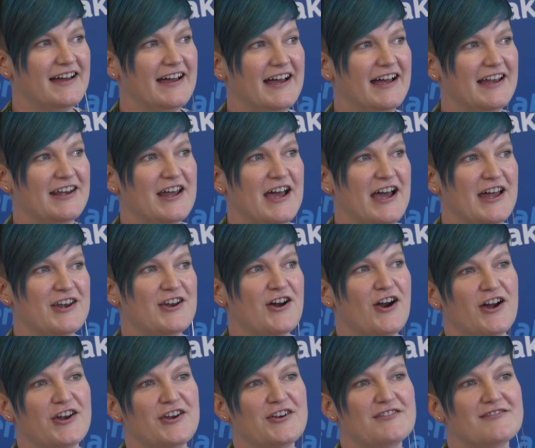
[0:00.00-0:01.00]

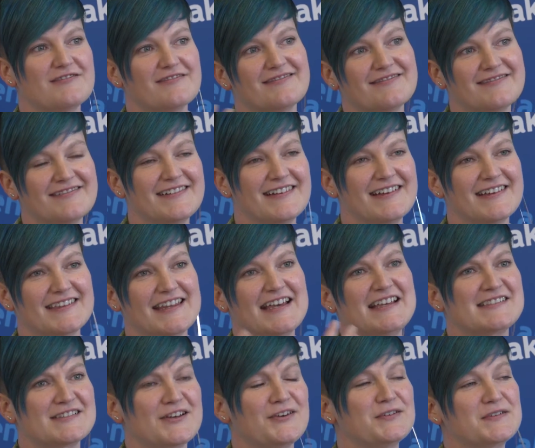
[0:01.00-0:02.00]
And
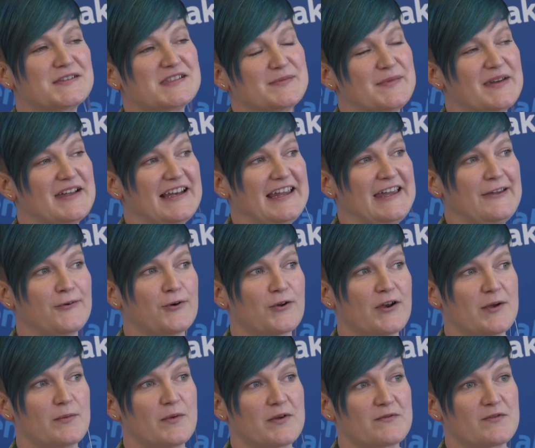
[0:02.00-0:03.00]
that's ultimately all
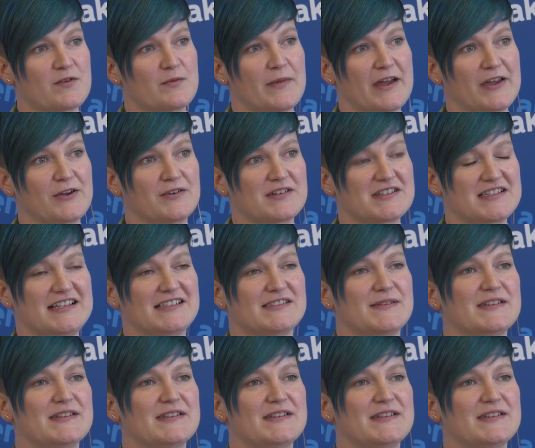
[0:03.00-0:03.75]
I want from my content.